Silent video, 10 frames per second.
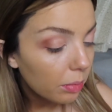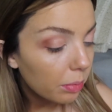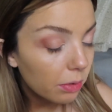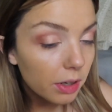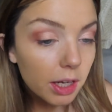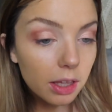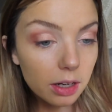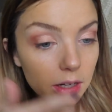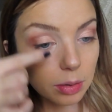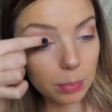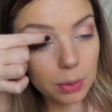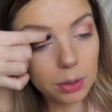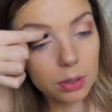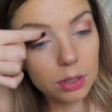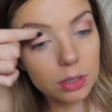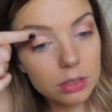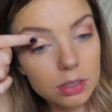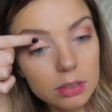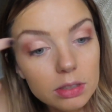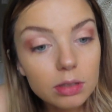bring it up
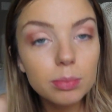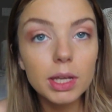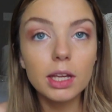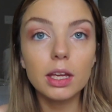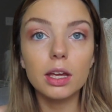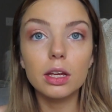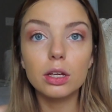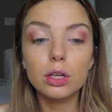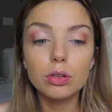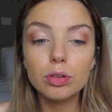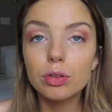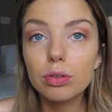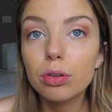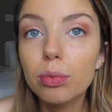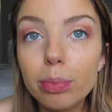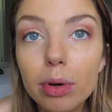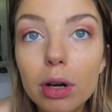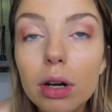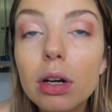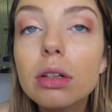just to make it
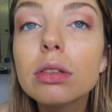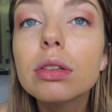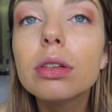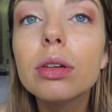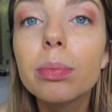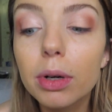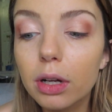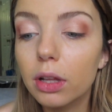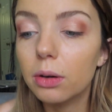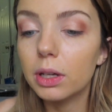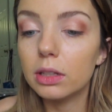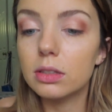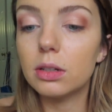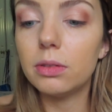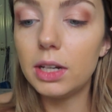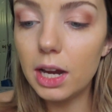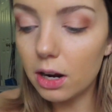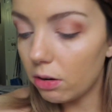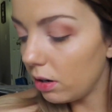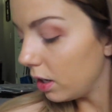super, super glowy. So
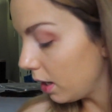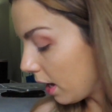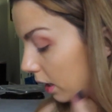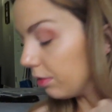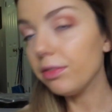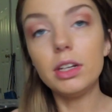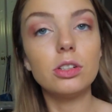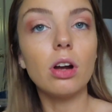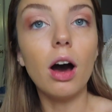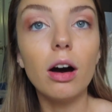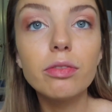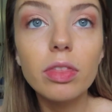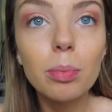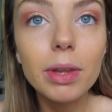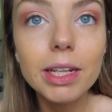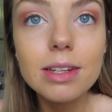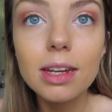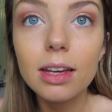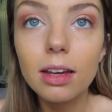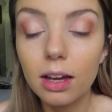now I finish off with the
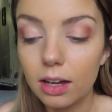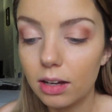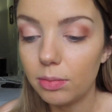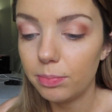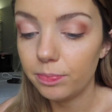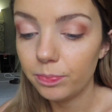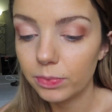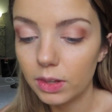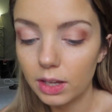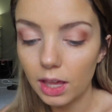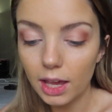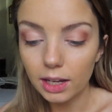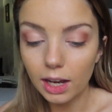blending. I